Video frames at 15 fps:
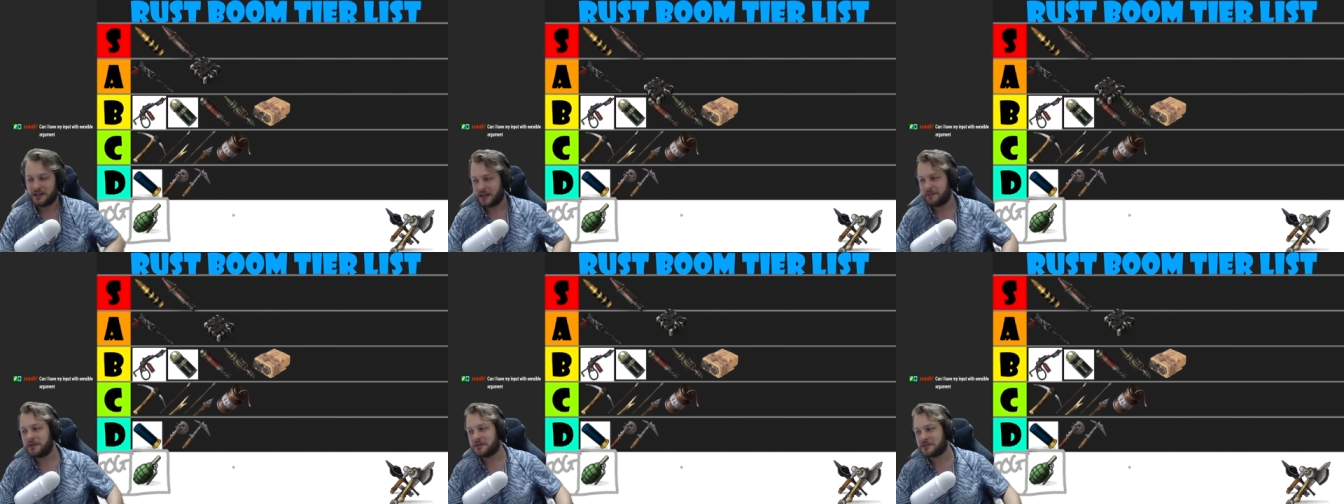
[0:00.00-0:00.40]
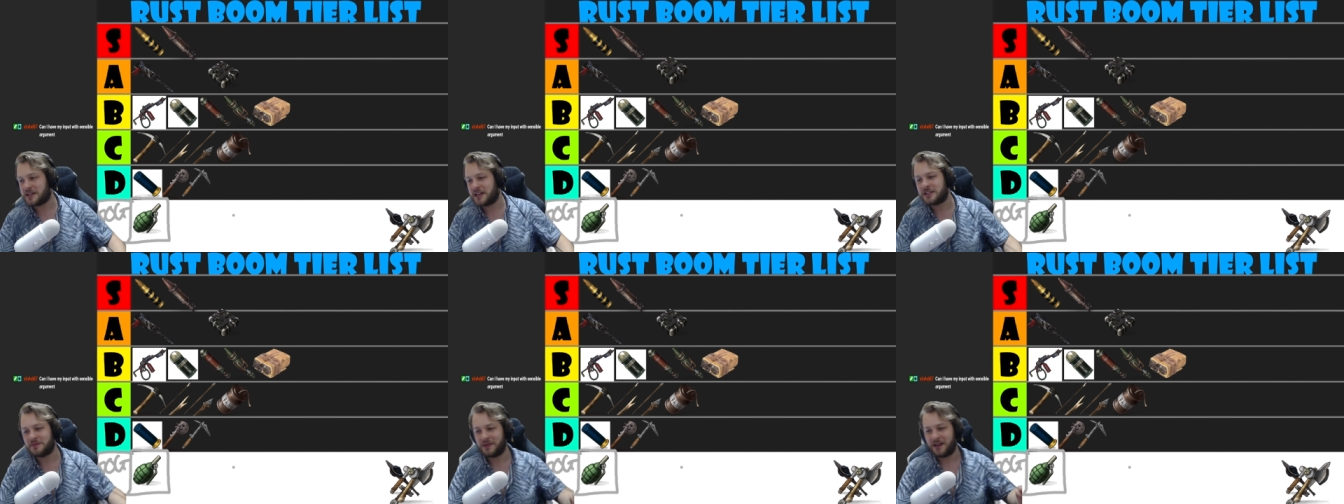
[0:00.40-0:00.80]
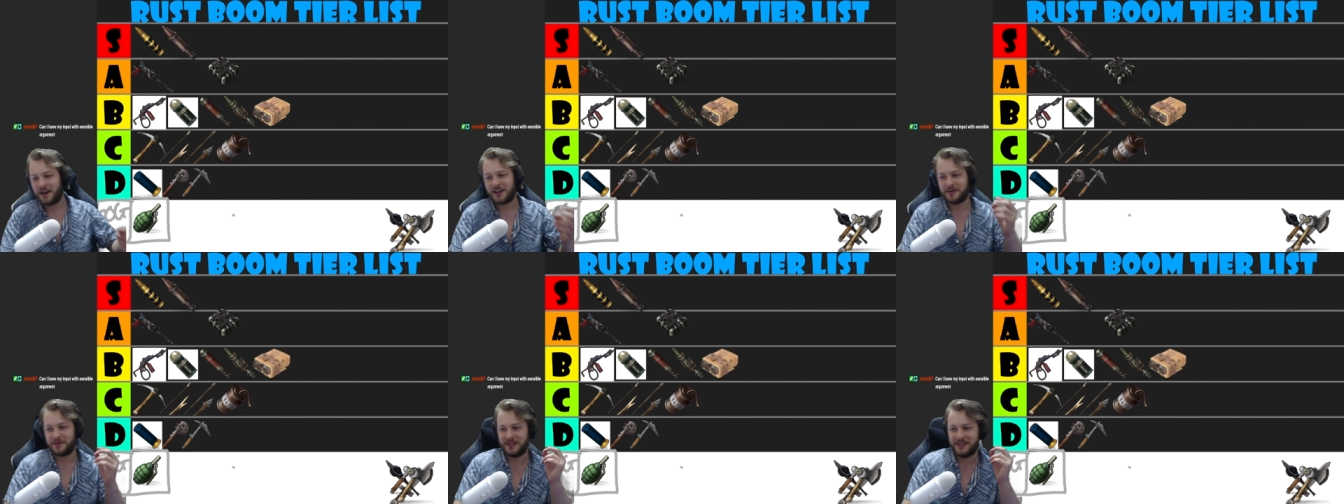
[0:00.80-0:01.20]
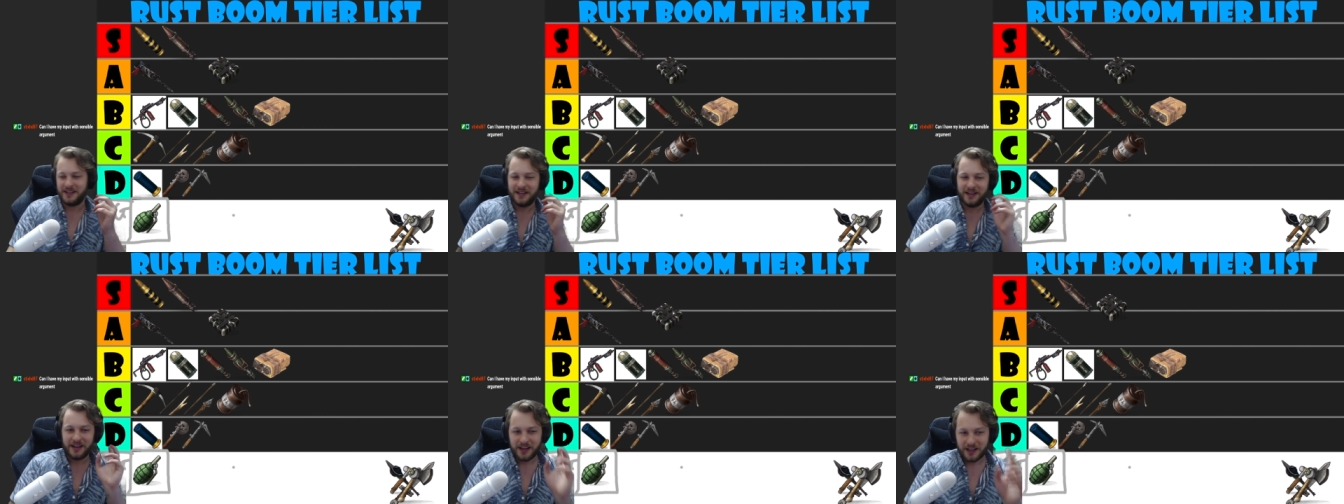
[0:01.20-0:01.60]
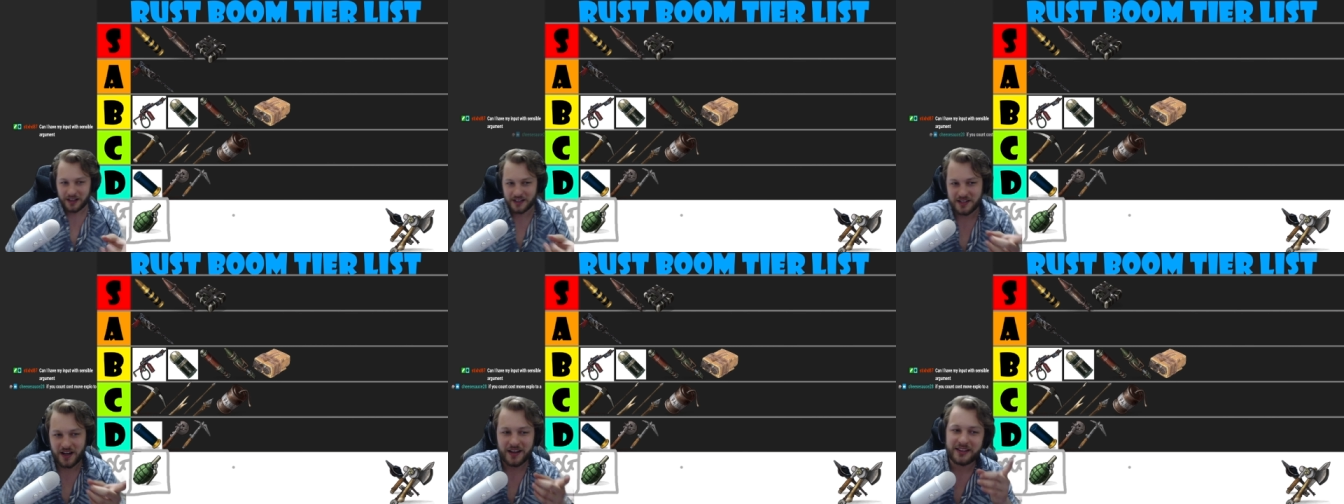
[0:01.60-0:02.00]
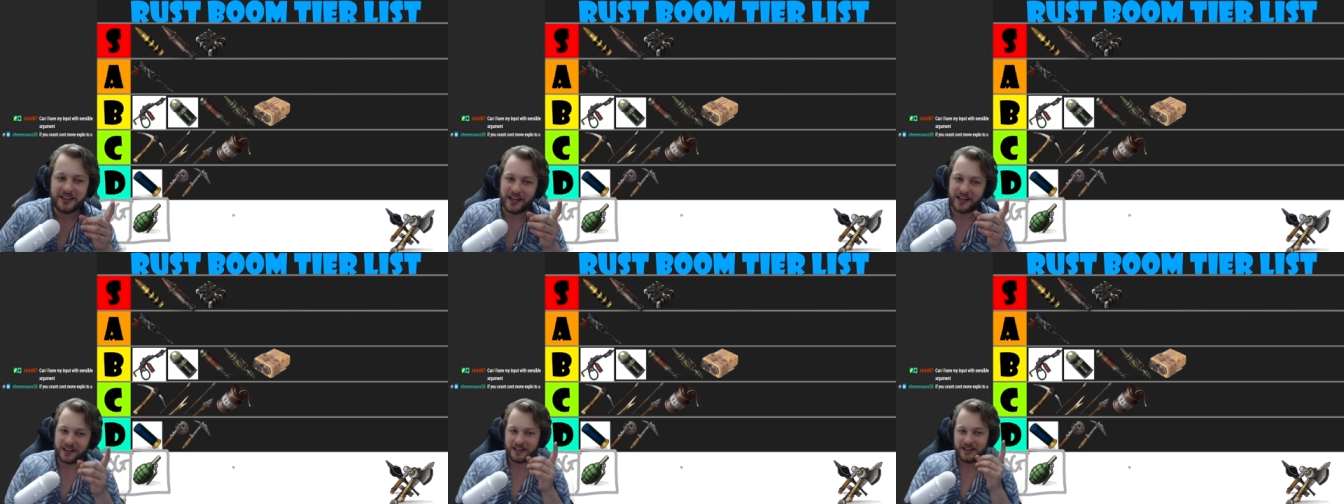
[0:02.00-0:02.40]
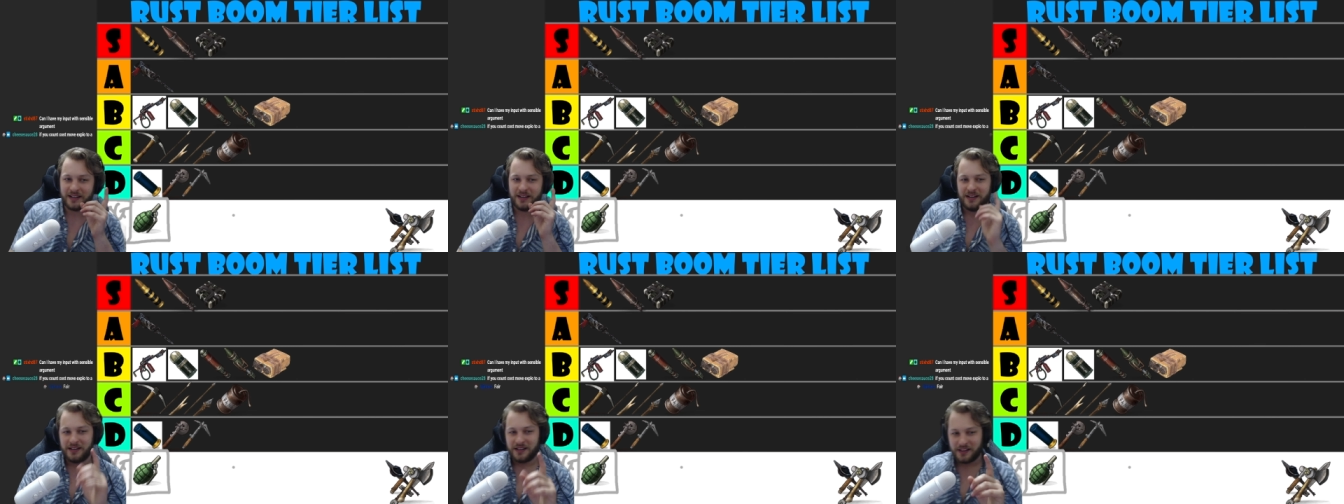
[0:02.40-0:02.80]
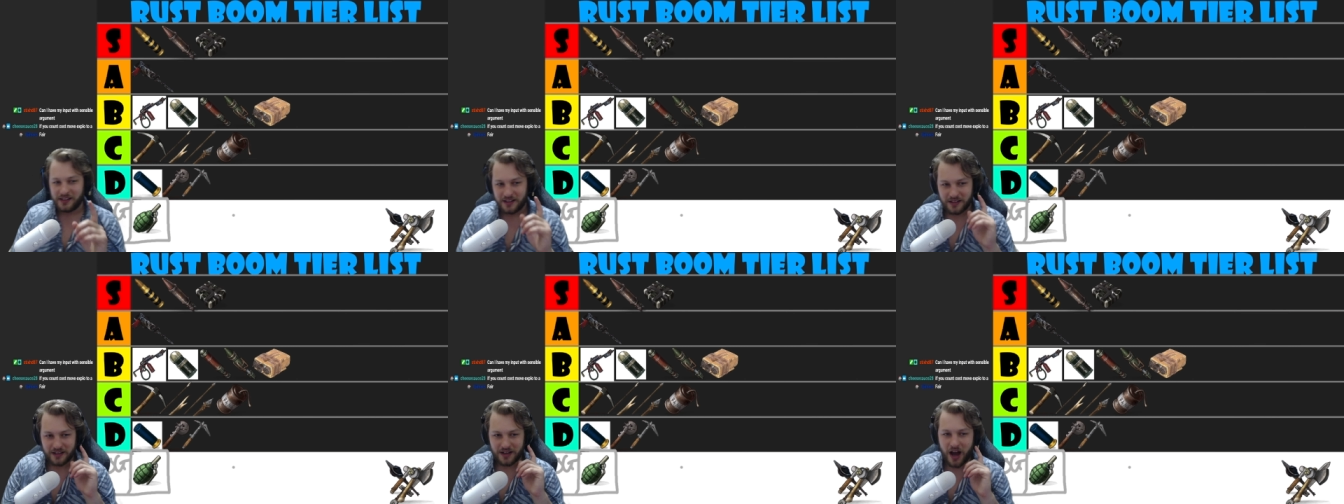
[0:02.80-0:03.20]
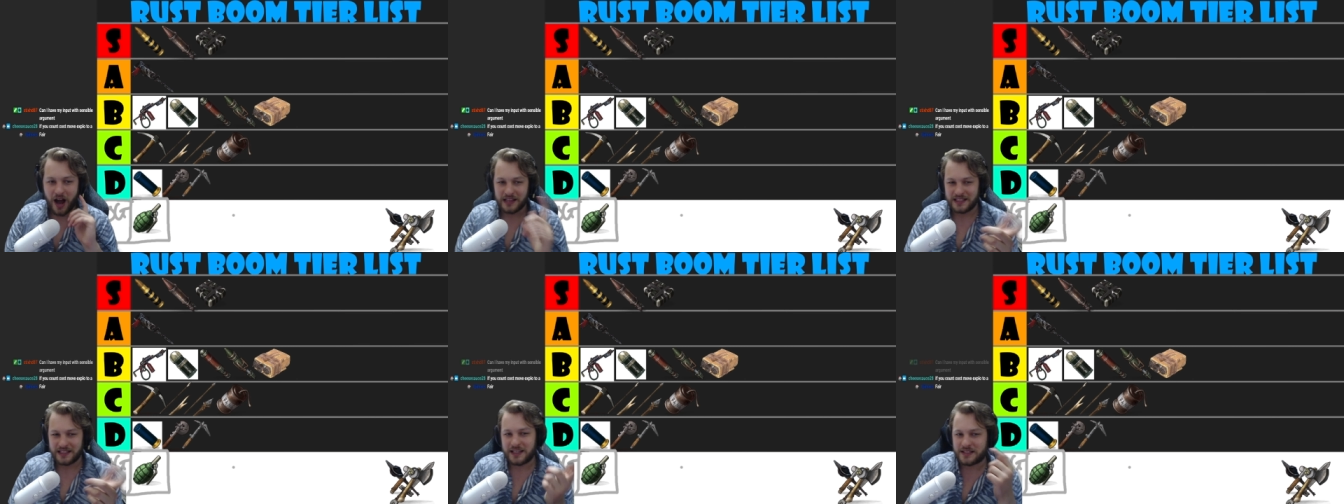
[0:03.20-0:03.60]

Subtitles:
Give me your sensible argument, because I think it's